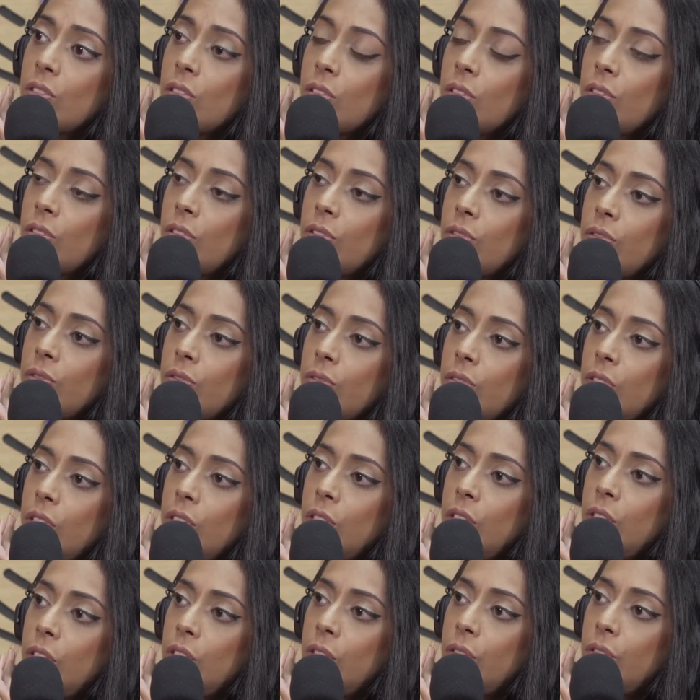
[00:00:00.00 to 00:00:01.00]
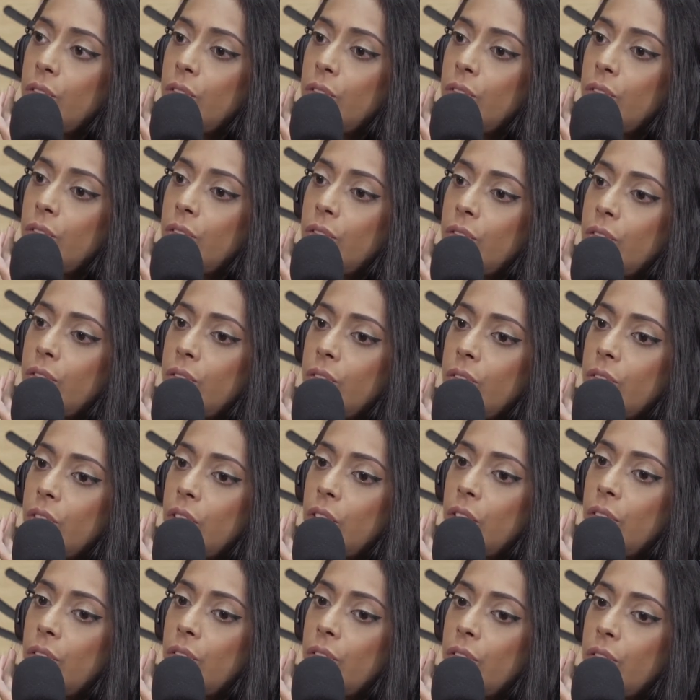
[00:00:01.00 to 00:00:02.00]
So
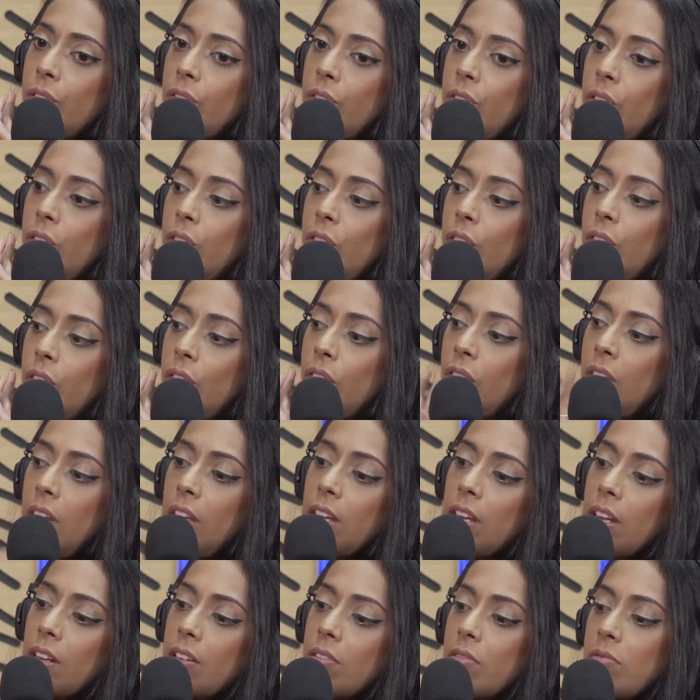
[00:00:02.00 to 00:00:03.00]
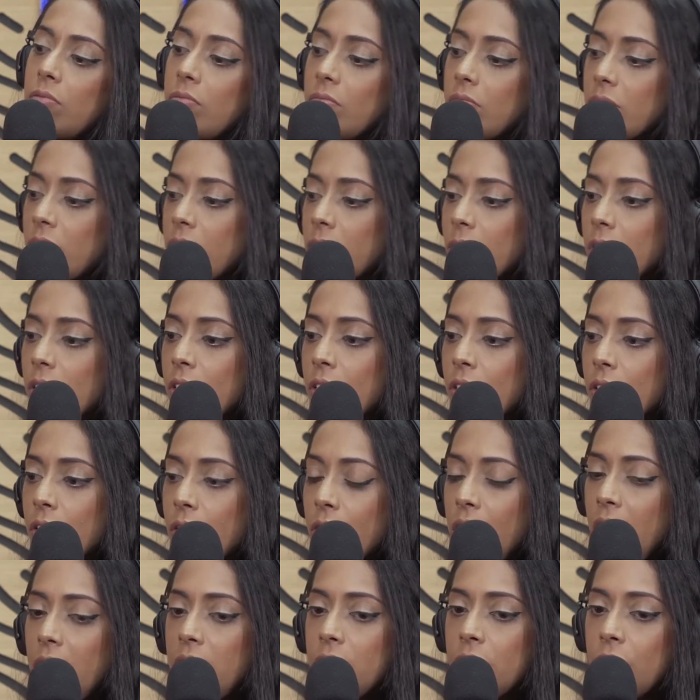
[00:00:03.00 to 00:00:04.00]
if they can
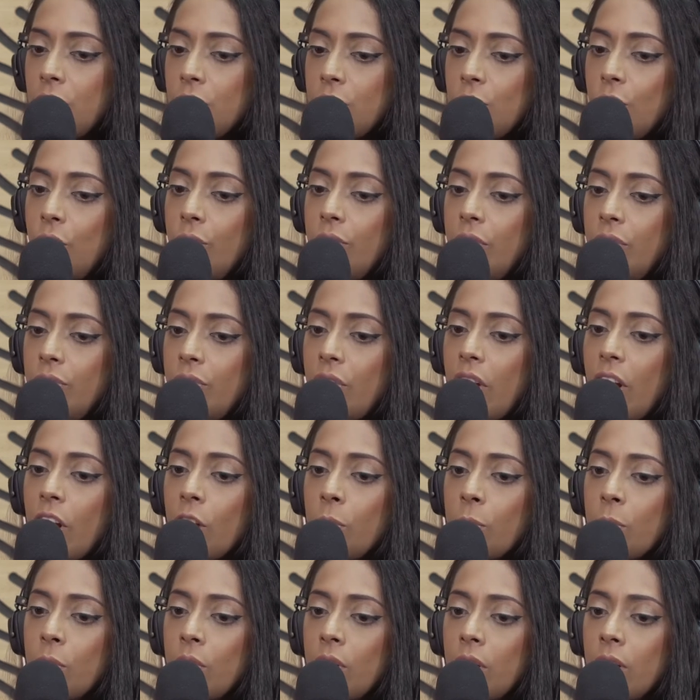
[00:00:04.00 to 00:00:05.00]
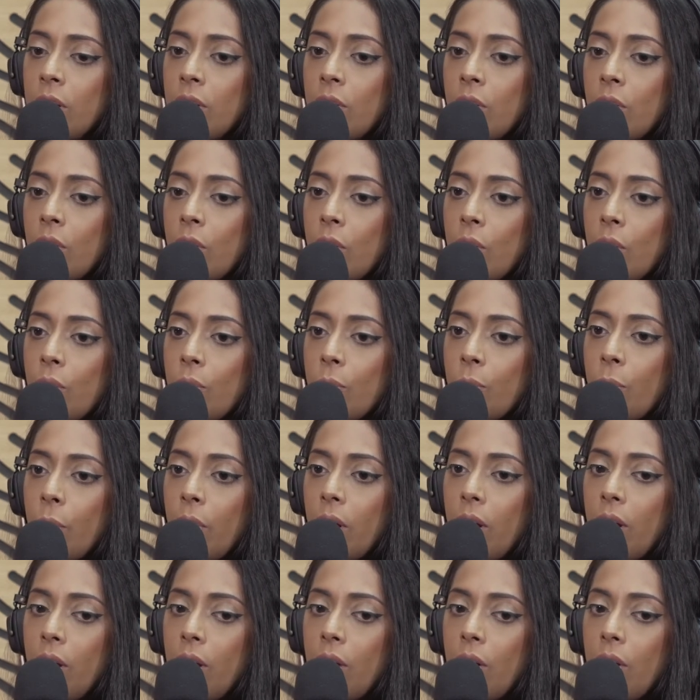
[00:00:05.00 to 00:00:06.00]
create a sort of environment
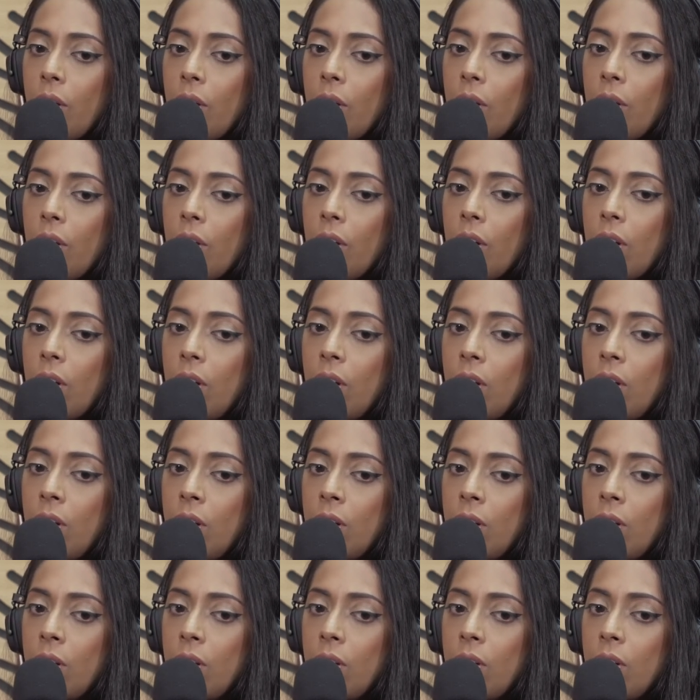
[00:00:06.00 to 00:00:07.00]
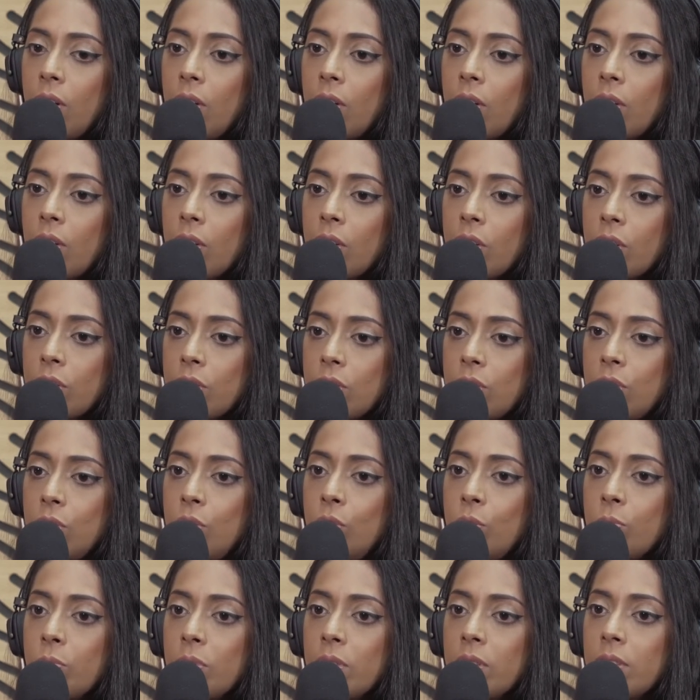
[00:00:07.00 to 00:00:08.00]
where
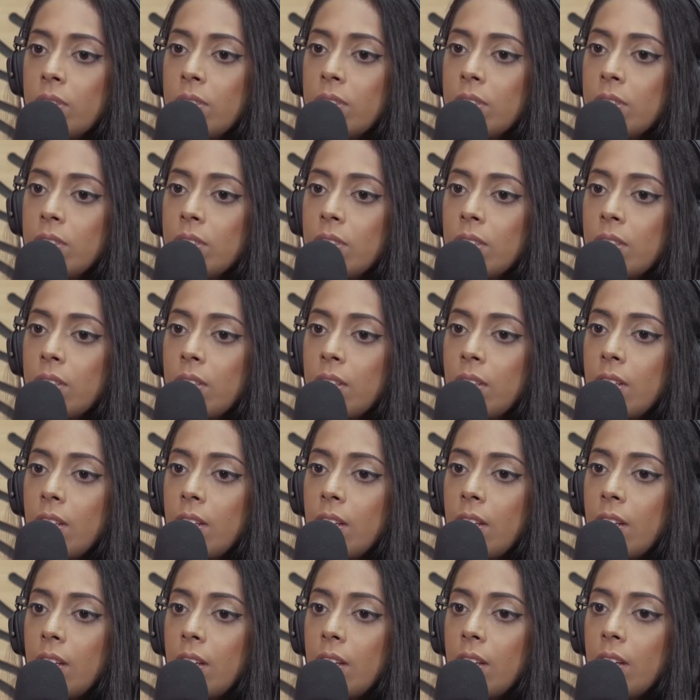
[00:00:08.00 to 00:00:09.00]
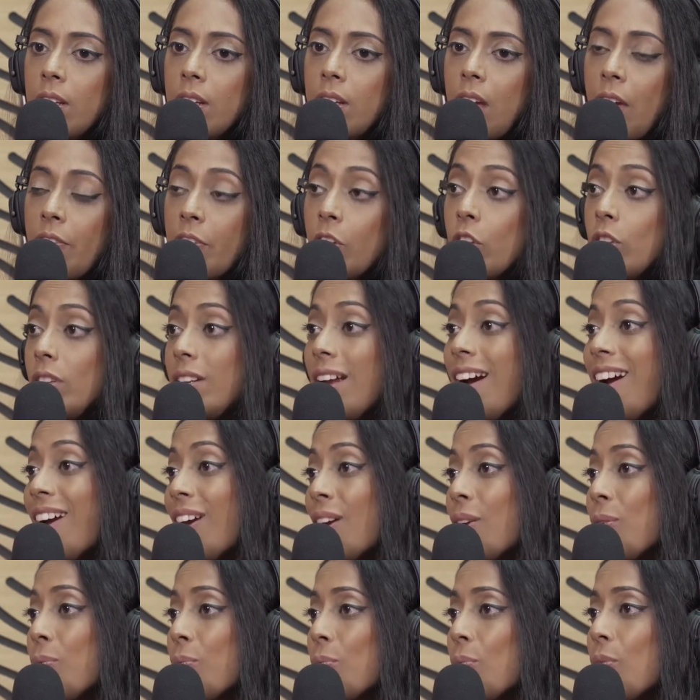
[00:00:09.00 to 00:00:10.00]
consumers have a good
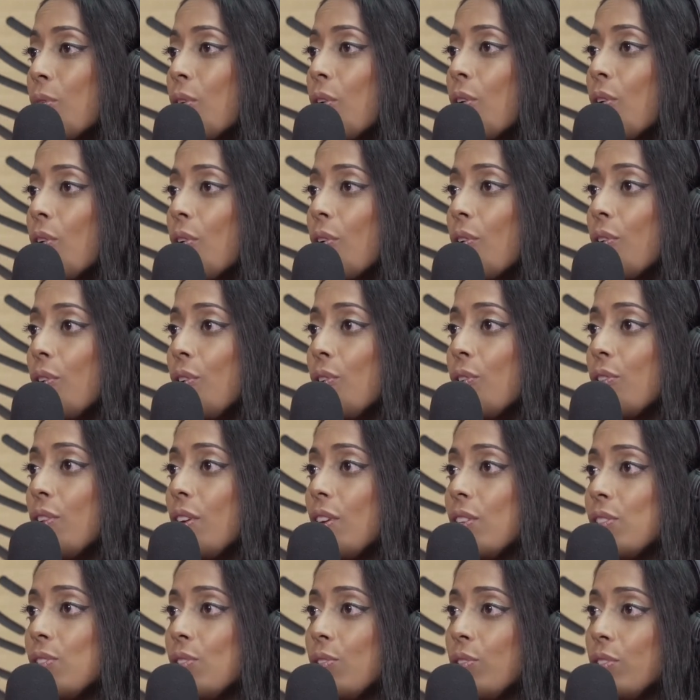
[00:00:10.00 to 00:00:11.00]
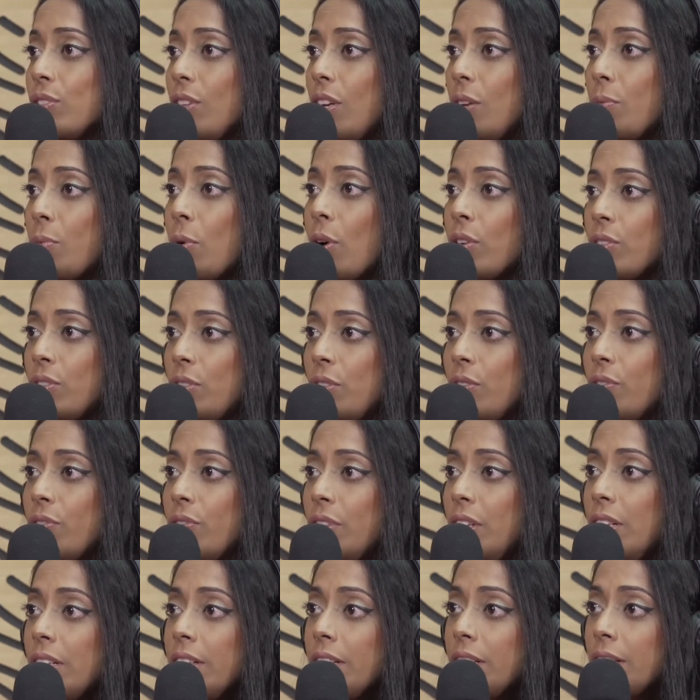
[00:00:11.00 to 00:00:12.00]
time, or, you know, they associate
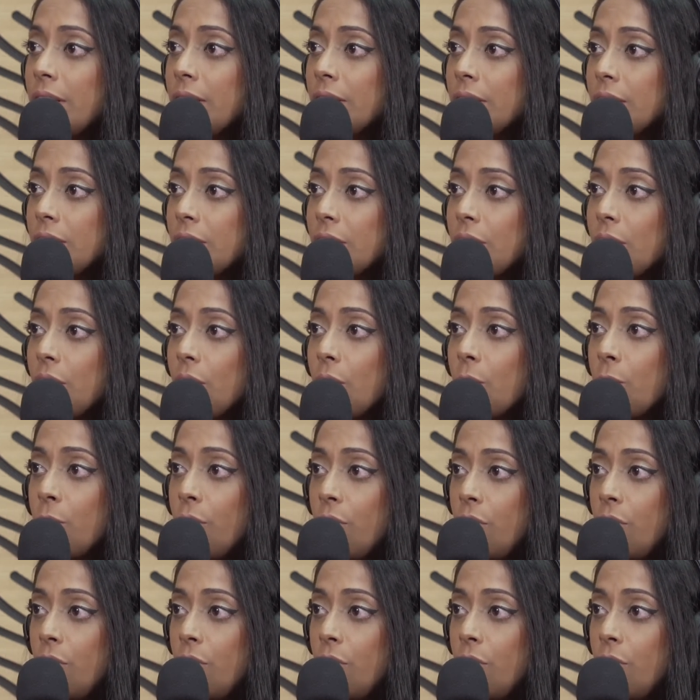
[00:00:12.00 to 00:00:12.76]
positive feelings